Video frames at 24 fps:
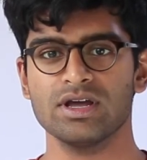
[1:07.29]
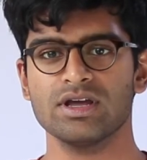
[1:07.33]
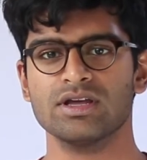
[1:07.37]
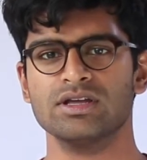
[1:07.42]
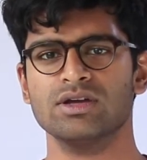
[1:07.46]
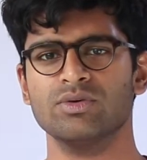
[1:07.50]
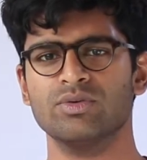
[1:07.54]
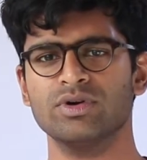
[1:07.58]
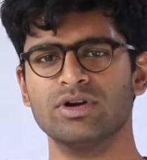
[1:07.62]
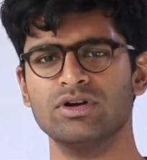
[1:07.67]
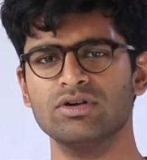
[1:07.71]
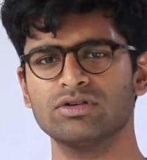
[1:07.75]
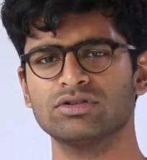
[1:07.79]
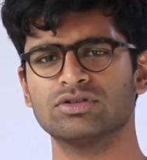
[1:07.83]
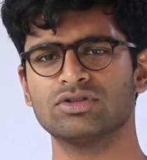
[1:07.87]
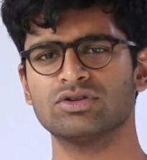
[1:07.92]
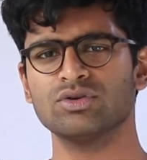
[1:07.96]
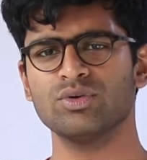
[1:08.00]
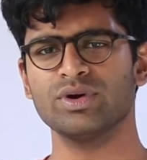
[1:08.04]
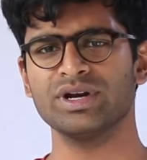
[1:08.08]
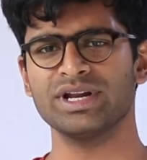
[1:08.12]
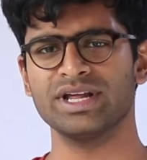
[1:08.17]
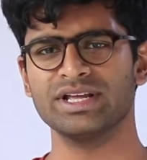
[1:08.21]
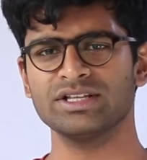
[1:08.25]
You would look
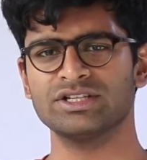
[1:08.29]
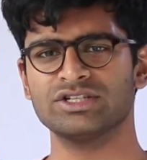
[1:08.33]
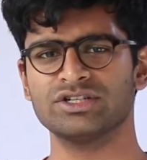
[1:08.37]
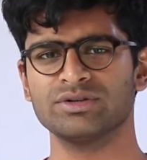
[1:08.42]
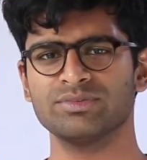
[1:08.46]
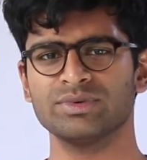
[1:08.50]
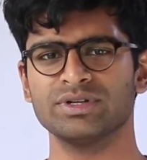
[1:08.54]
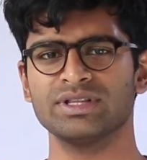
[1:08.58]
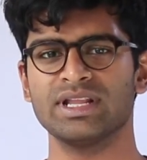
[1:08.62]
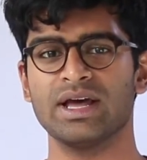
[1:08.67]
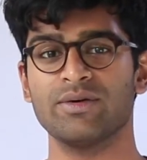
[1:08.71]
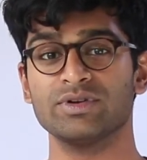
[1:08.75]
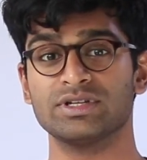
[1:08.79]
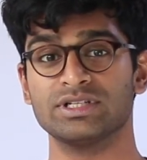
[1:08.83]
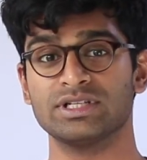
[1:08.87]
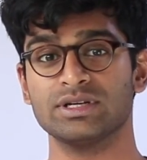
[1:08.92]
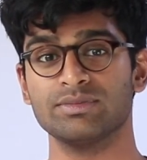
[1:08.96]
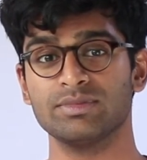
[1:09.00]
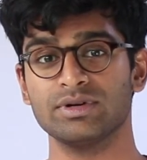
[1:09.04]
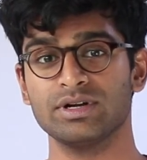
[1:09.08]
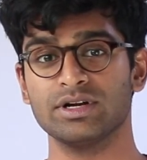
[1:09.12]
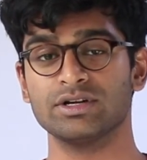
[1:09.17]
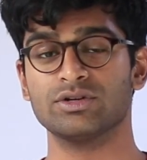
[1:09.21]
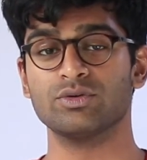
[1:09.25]
through an instrument that was
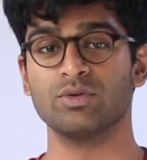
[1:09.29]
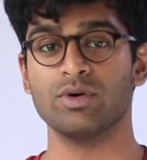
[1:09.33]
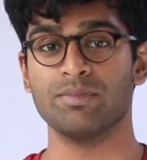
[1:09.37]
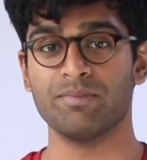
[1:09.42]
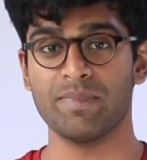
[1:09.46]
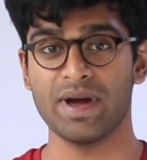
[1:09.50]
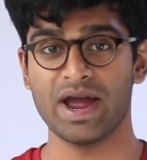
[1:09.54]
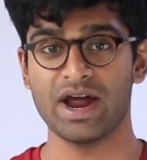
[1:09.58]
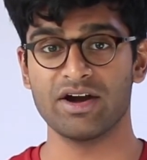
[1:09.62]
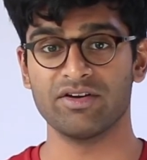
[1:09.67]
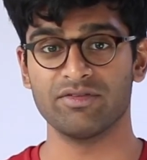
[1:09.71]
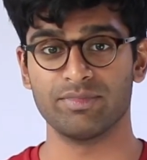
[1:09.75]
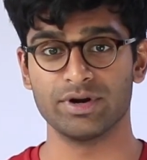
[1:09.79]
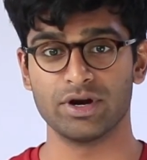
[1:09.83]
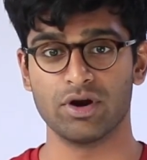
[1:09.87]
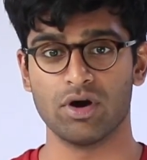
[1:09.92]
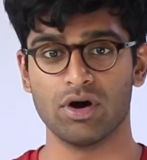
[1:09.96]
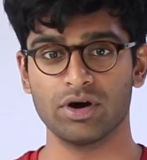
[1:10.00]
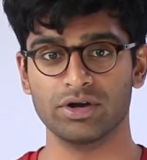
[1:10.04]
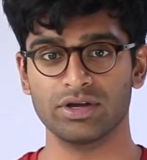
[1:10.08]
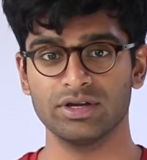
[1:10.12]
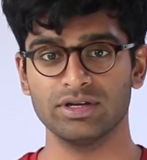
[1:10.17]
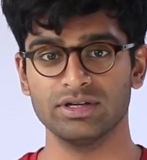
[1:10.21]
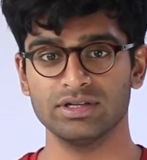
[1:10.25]
similar to a pair of
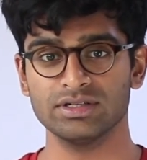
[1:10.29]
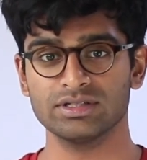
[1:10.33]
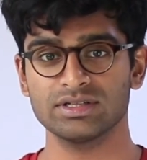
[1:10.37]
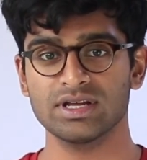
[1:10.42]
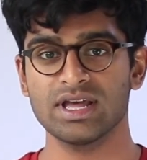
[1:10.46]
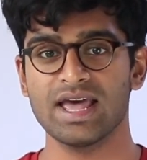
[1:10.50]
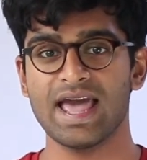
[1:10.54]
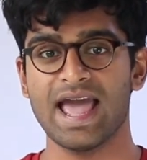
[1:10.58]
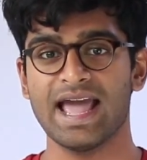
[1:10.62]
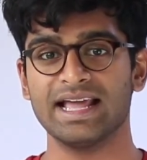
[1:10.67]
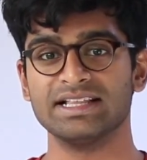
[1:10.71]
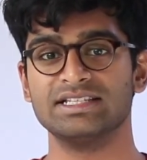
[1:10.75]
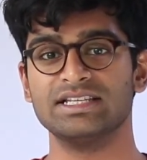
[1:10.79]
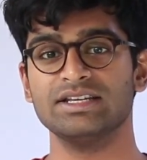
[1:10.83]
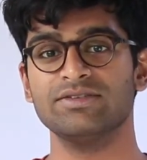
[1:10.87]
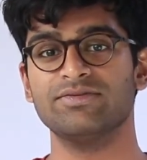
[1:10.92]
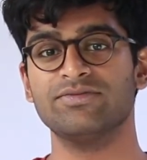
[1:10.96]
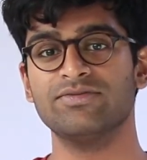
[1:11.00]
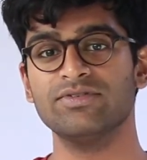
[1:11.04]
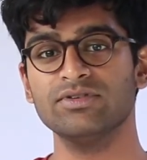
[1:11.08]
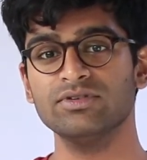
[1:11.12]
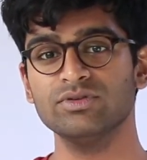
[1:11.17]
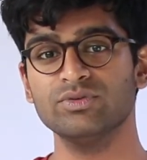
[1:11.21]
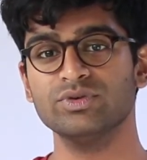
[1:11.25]
binoculars and see
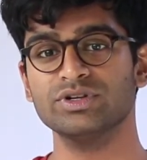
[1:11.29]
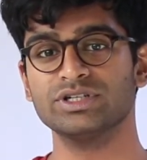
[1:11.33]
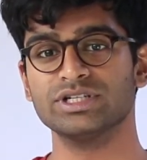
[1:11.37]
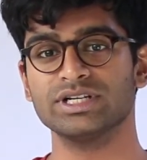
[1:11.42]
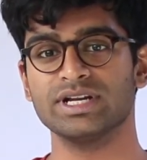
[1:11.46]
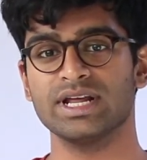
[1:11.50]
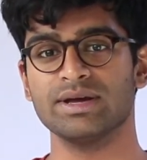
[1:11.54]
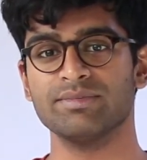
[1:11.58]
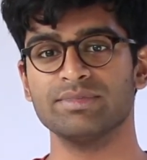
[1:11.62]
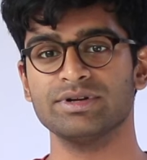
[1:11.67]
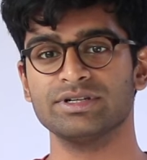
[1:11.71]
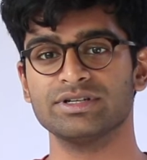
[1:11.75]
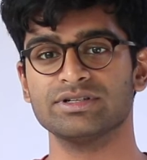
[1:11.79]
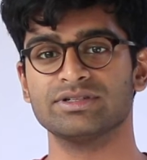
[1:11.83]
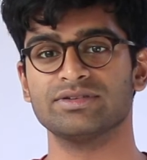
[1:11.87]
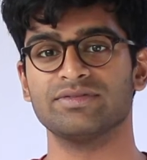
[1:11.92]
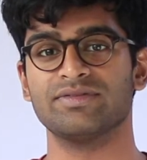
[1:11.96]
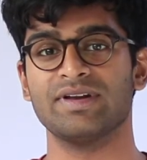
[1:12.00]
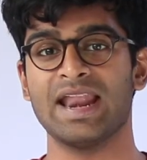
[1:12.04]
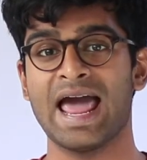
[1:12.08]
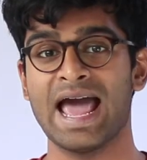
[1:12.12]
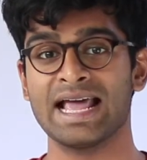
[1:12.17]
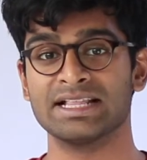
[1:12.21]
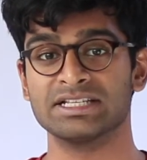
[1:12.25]
full vision images of
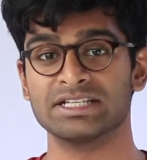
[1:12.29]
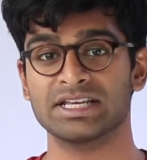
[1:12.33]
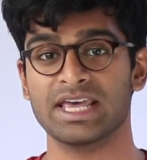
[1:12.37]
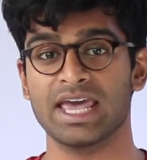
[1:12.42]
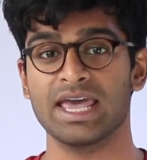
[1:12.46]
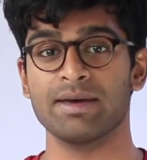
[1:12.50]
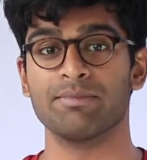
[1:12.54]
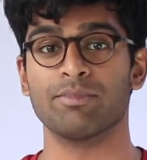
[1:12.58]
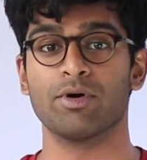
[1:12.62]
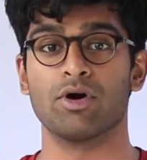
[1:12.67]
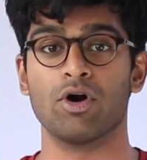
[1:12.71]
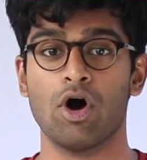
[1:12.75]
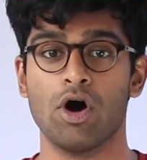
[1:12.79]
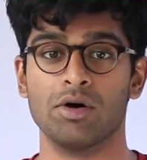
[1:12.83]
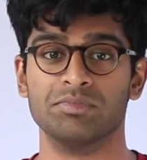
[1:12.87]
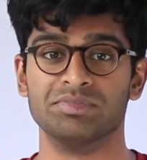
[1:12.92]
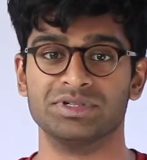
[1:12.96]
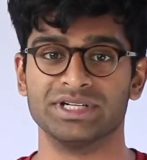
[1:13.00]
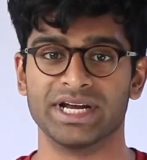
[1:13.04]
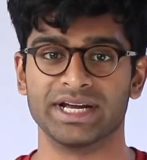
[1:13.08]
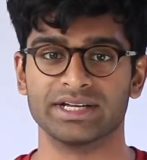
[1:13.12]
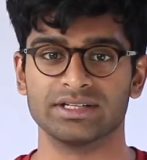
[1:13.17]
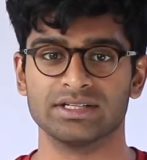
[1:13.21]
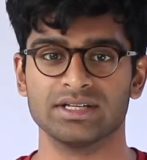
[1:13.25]
landscape or
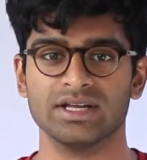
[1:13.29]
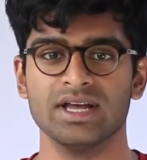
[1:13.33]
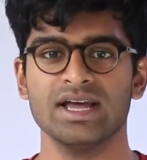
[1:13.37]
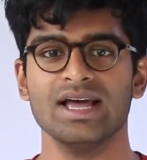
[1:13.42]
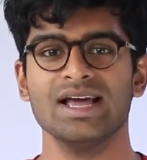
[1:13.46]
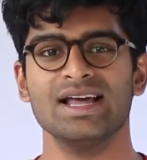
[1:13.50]
objects.